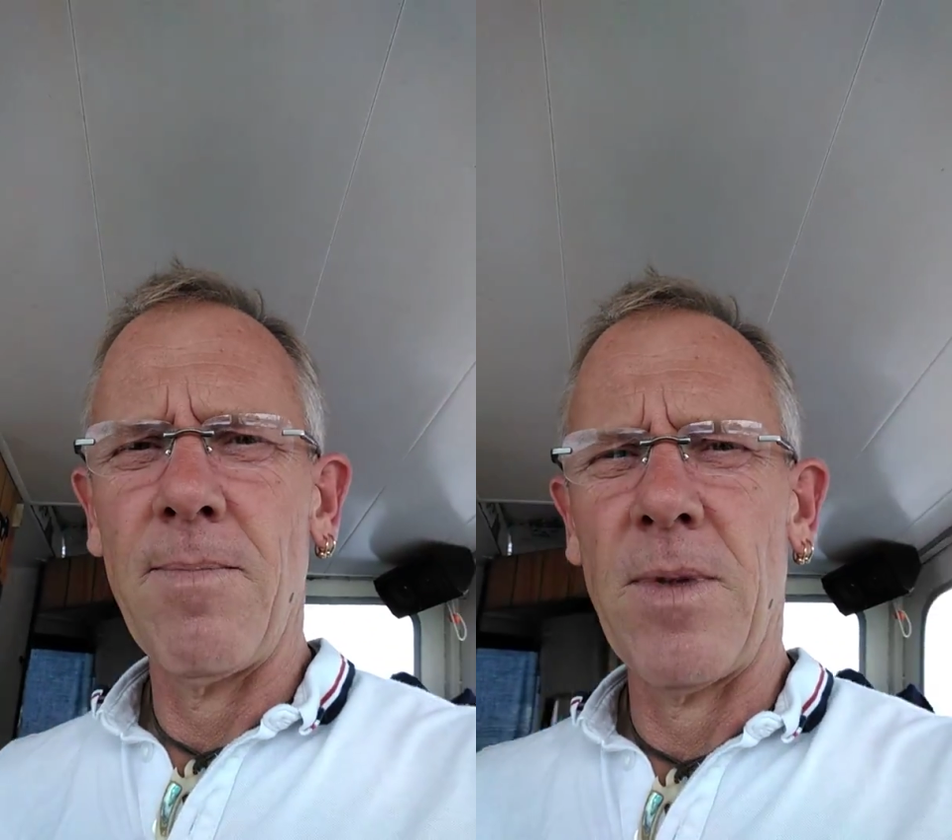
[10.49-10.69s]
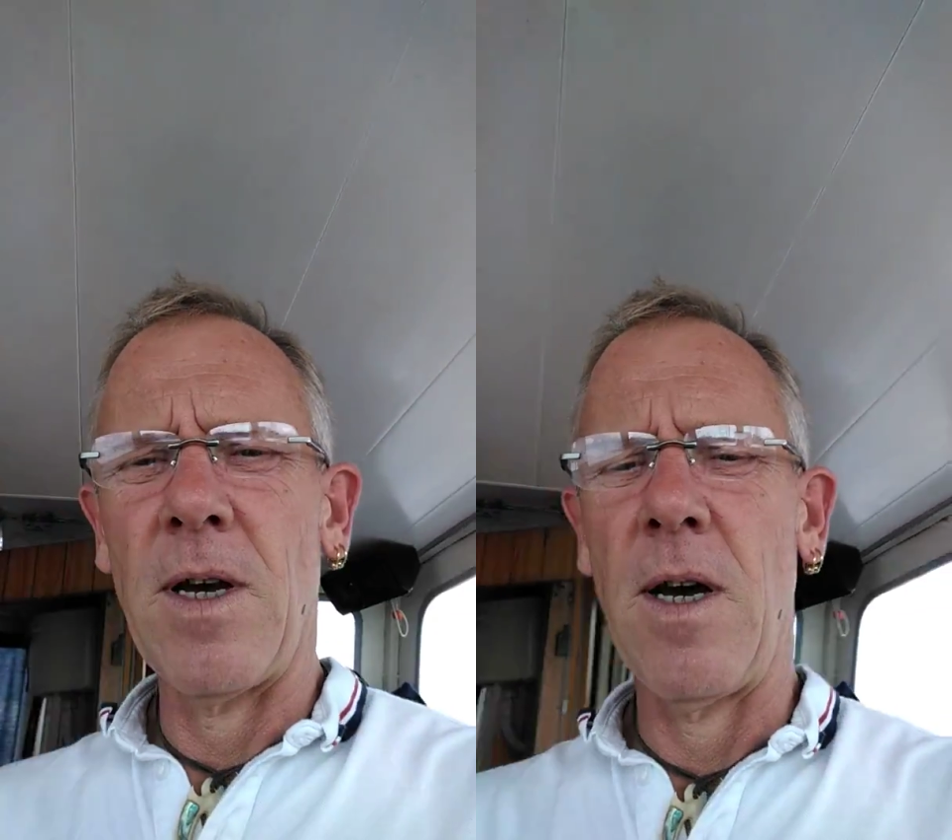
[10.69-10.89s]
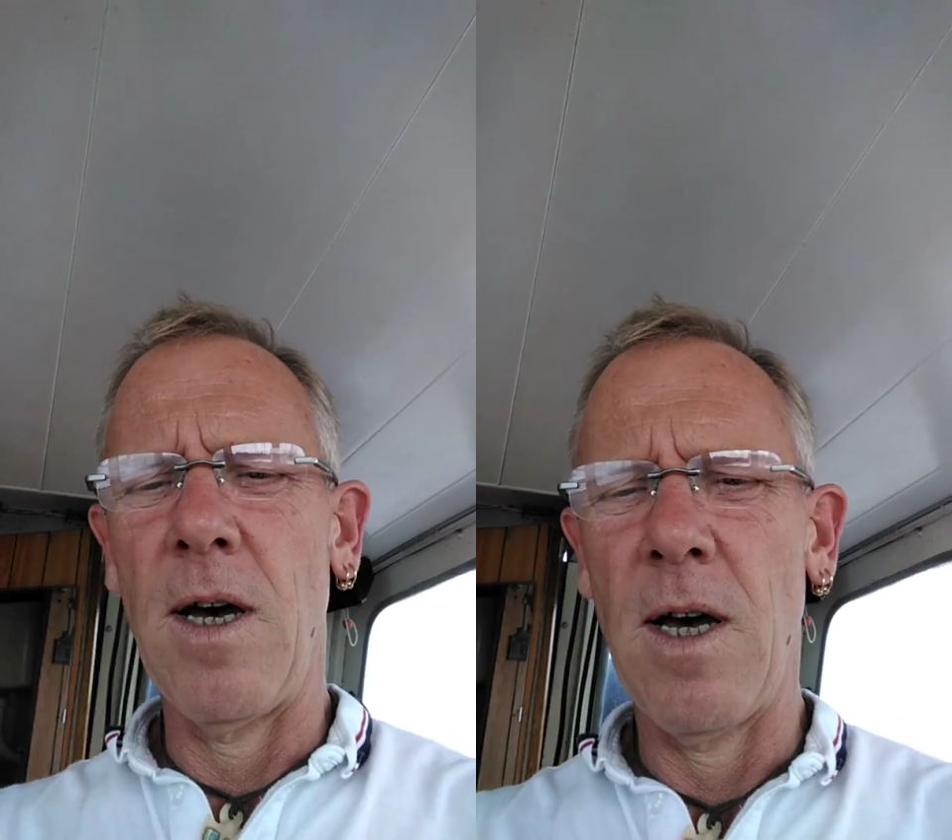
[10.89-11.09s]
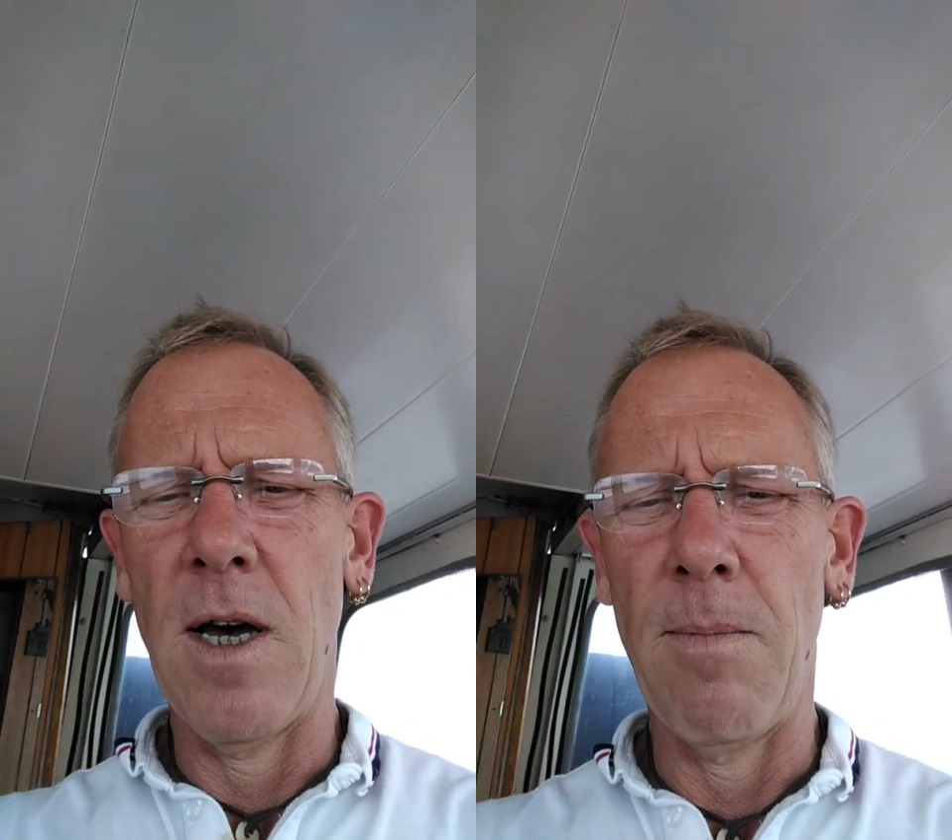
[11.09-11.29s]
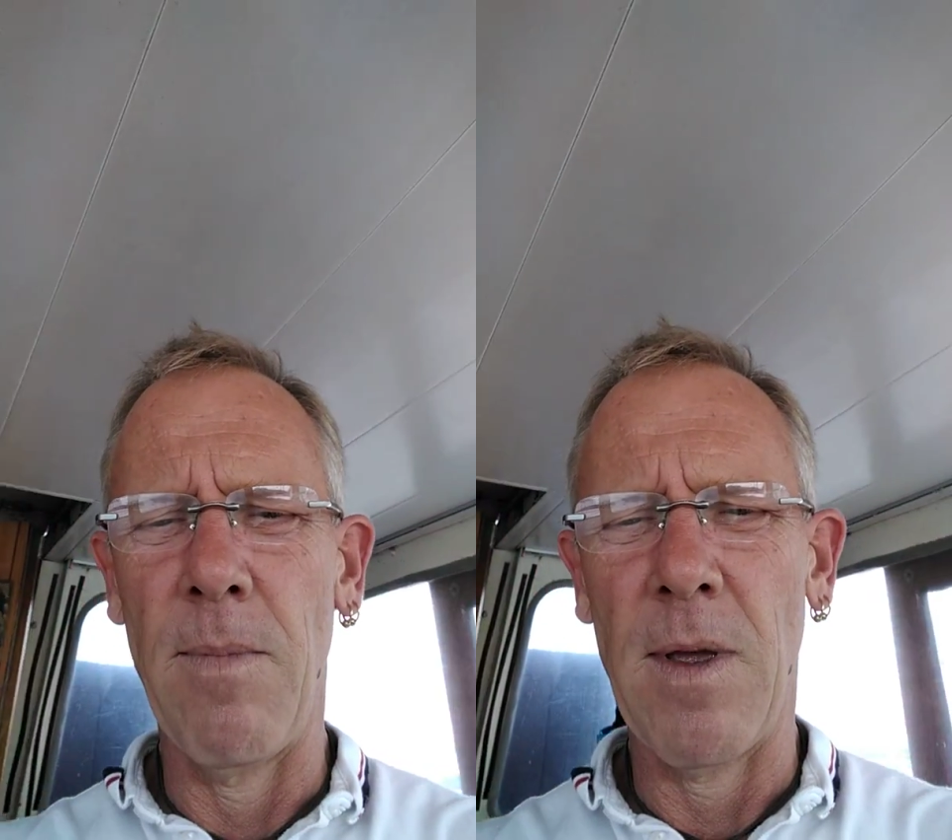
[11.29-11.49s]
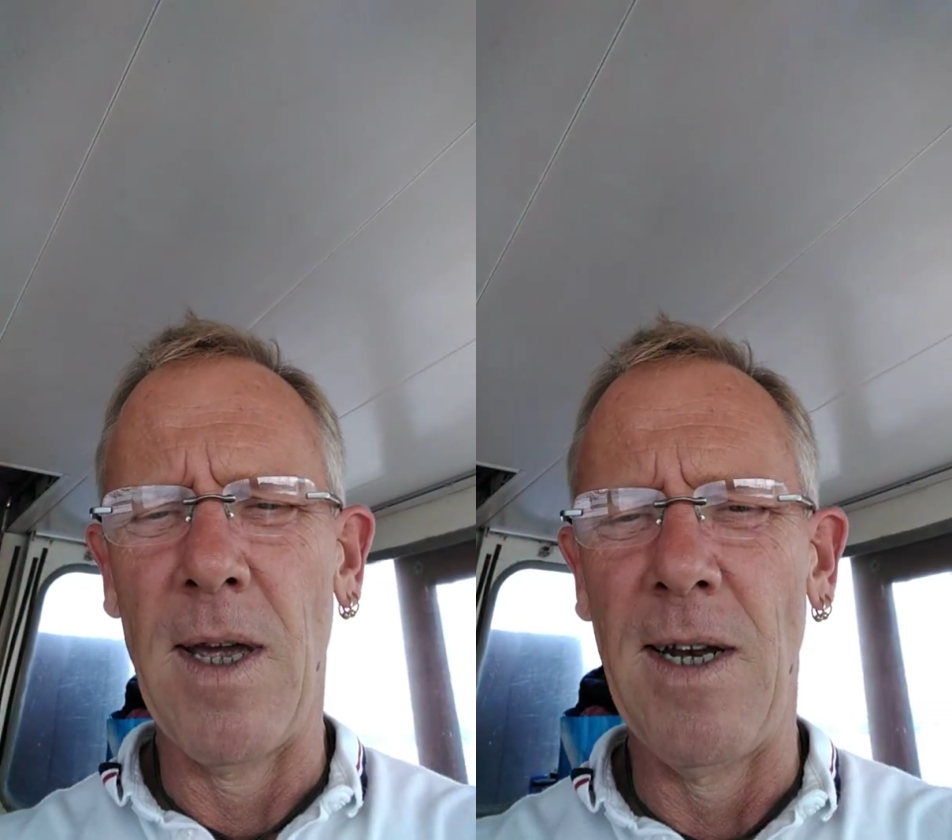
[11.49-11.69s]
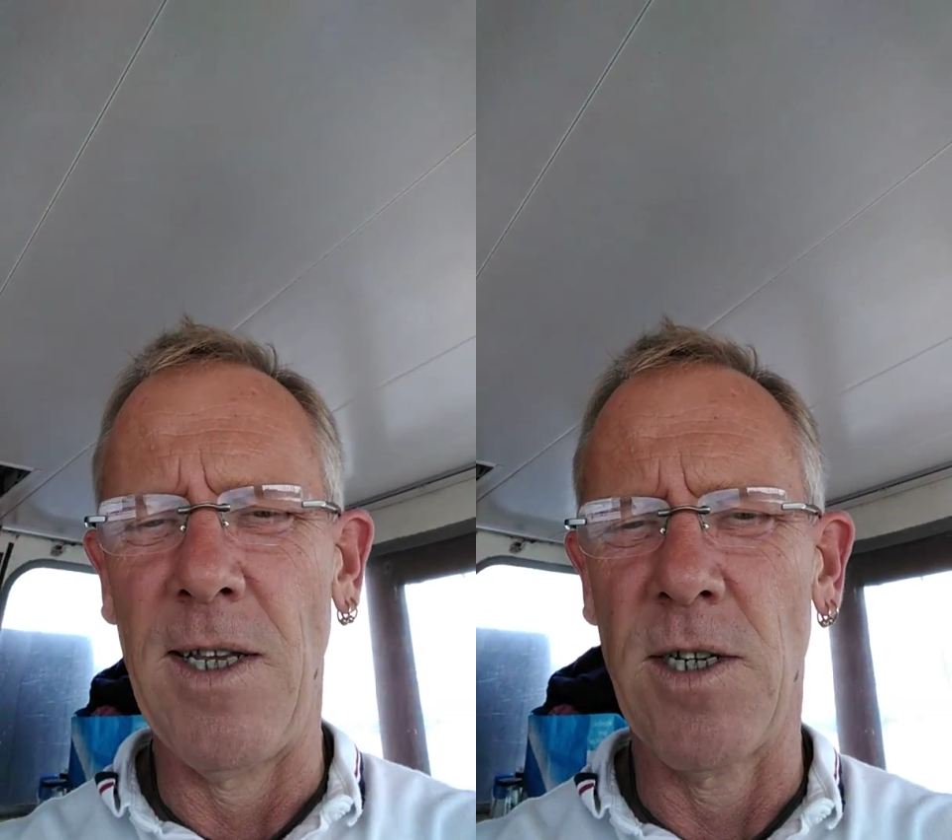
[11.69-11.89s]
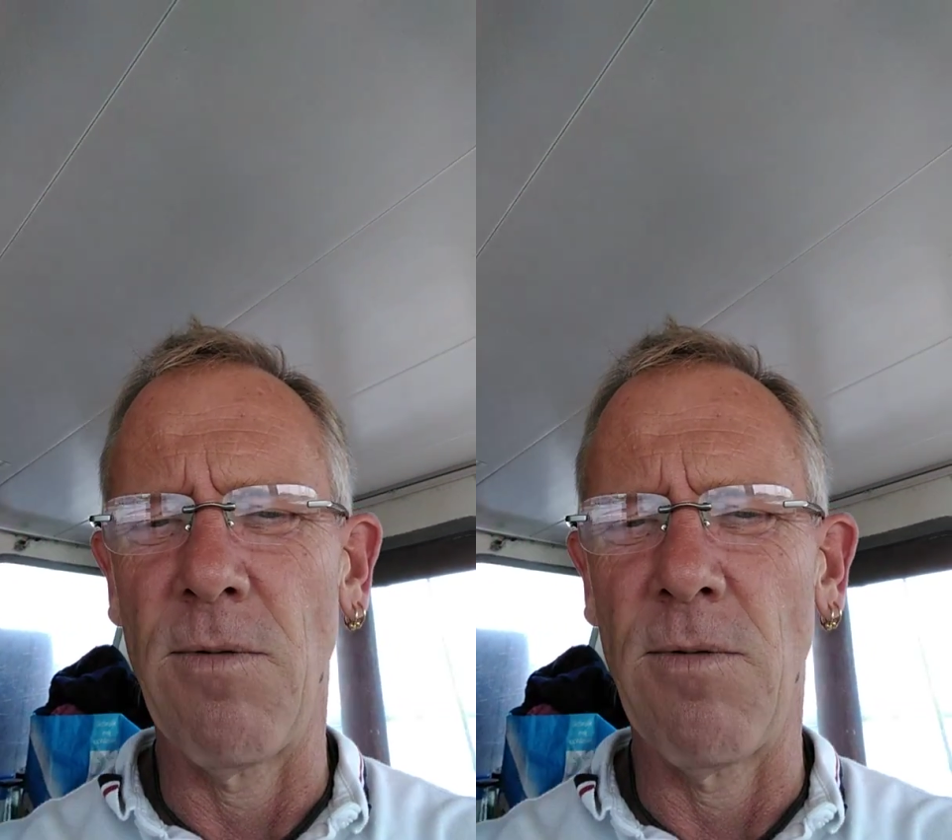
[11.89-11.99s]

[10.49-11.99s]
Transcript: and it's